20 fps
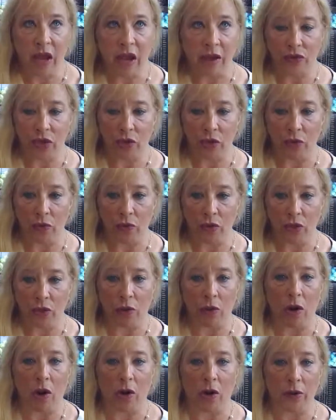to
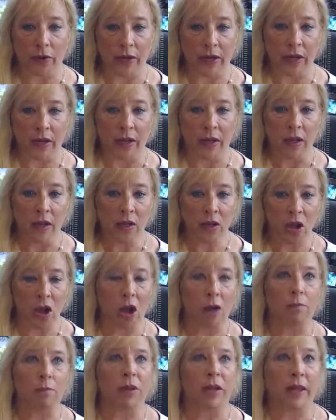your already
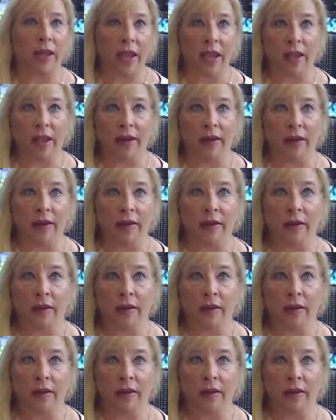complicated